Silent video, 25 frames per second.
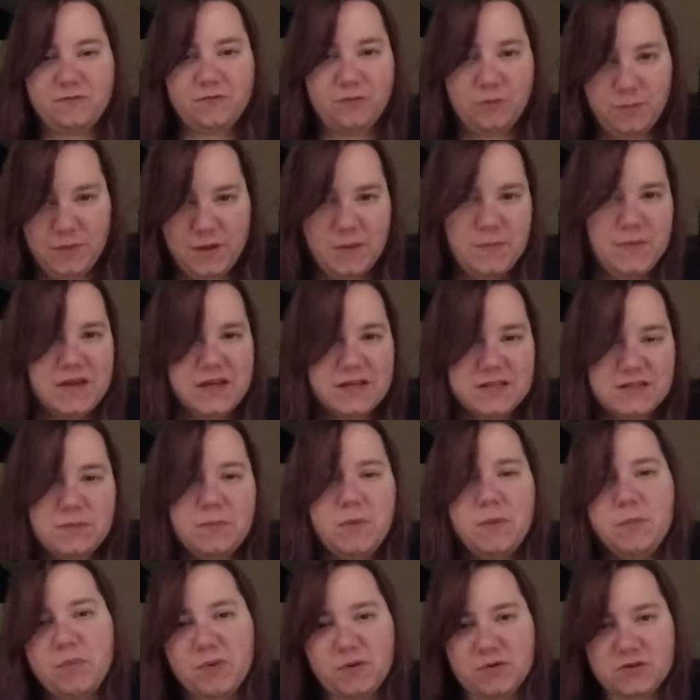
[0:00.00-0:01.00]
for me because
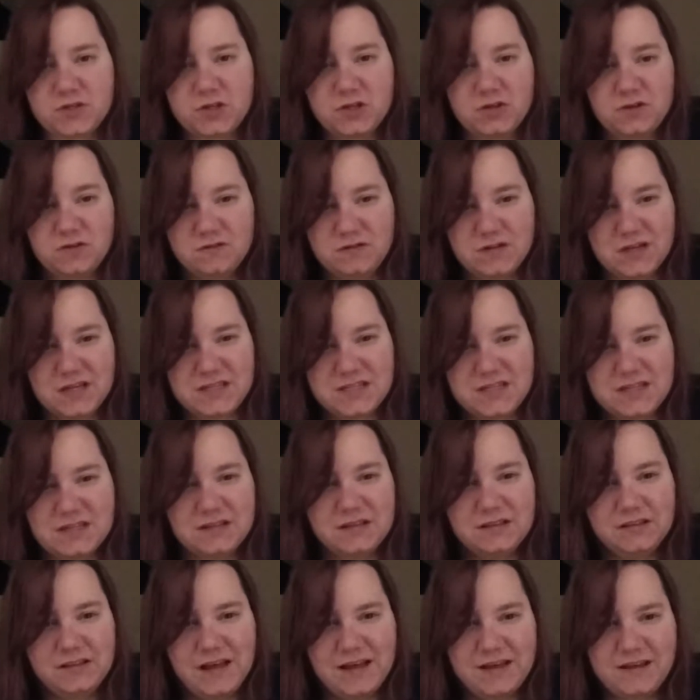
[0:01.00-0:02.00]
I'm a person who
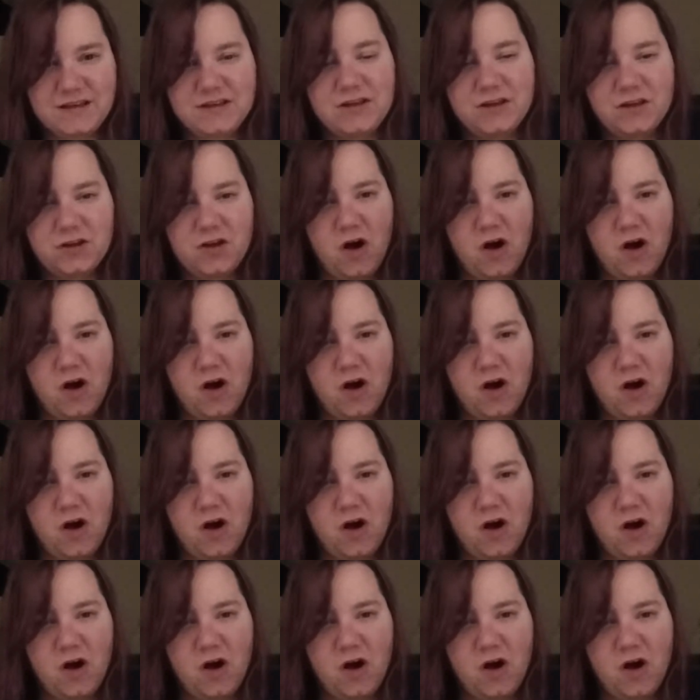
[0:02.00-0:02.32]
doesn't like